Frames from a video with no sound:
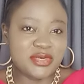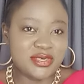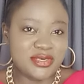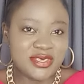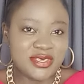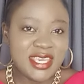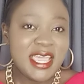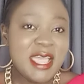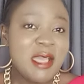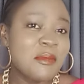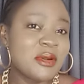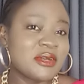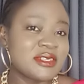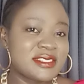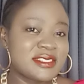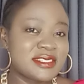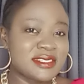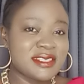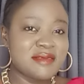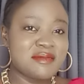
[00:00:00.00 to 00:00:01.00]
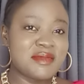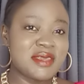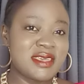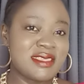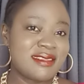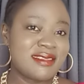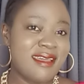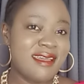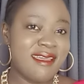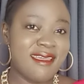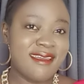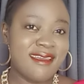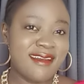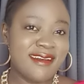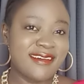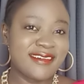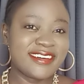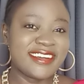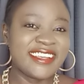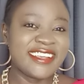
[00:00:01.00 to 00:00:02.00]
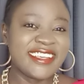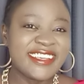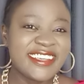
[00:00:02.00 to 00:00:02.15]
Oh, yeah. But see me now.